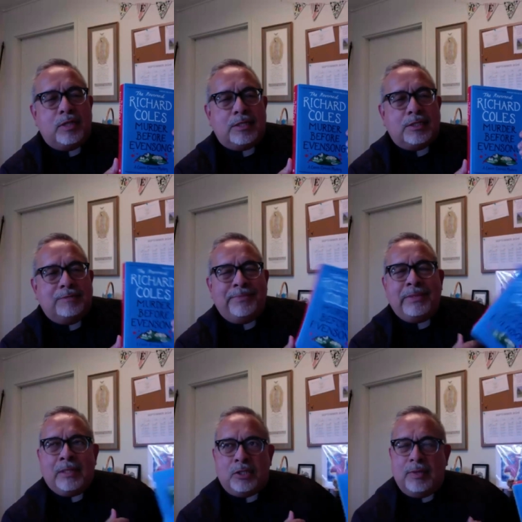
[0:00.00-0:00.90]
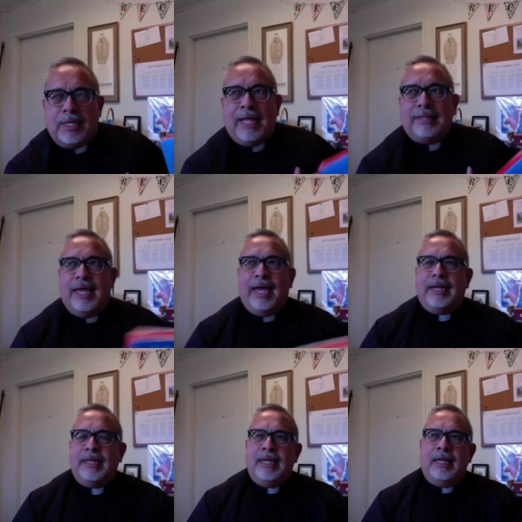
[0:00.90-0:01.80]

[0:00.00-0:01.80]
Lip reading: do this. So we got that,